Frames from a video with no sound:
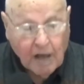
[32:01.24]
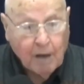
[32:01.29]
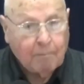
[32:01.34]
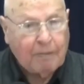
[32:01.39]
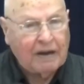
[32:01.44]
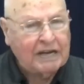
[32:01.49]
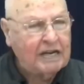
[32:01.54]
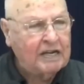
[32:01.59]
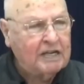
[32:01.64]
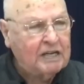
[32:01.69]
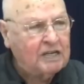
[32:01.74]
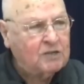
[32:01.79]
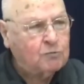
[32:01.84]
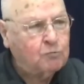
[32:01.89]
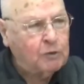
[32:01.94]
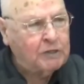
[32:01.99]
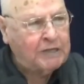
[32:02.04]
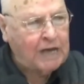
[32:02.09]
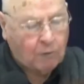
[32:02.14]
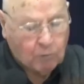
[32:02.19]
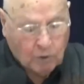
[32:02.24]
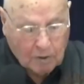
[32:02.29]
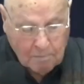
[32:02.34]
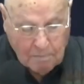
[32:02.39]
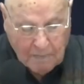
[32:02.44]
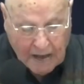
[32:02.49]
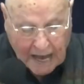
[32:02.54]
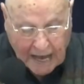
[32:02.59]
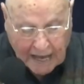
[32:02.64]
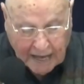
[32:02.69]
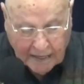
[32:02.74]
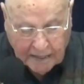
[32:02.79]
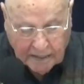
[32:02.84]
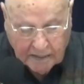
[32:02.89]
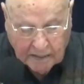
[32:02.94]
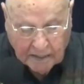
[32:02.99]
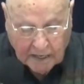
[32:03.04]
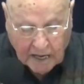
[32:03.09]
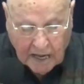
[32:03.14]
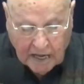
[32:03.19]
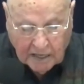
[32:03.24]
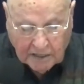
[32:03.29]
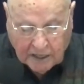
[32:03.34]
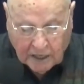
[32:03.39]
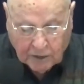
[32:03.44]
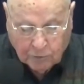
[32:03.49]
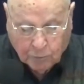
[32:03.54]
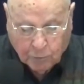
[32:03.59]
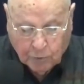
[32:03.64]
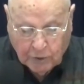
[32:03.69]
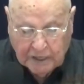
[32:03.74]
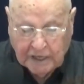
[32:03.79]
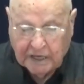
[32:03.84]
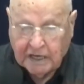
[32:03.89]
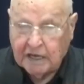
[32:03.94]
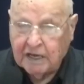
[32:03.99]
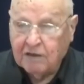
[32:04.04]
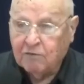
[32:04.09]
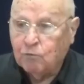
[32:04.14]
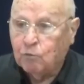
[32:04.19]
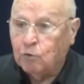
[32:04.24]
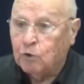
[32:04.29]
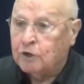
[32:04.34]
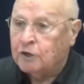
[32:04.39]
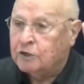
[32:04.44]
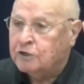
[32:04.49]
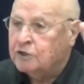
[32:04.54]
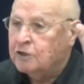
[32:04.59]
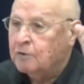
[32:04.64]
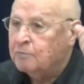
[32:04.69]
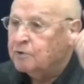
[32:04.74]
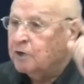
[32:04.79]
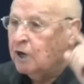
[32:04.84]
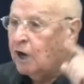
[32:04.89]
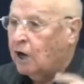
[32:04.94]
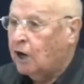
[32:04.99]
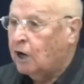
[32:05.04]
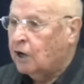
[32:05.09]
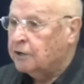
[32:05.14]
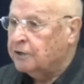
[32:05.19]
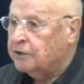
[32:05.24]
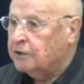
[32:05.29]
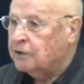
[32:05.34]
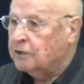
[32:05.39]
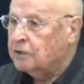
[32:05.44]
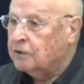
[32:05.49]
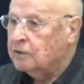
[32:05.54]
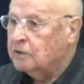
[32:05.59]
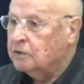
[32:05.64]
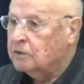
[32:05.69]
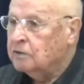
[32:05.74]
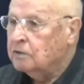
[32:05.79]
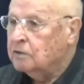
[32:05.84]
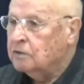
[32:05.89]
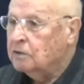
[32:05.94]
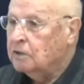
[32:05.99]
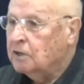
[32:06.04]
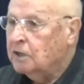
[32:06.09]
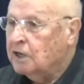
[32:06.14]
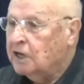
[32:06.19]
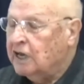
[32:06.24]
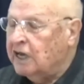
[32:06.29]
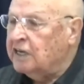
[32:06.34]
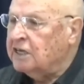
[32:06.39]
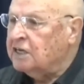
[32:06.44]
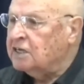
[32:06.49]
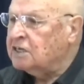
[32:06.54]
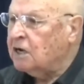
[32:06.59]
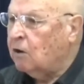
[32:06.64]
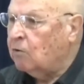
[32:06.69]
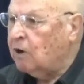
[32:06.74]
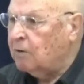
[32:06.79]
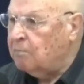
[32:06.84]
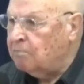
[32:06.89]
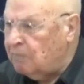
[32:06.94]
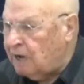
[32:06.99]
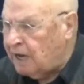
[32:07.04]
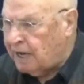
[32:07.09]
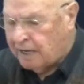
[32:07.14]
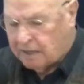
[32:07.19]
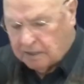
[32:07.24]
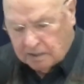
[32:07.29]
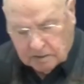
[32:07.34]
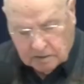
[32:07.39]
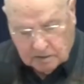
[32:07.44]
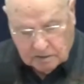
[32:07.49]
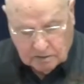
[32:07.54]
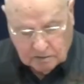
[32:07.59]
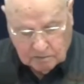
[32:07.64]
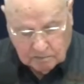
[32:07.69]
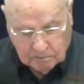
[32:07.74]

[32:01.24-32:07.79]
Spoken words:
But it is with our mind that we worship God. It is our mind.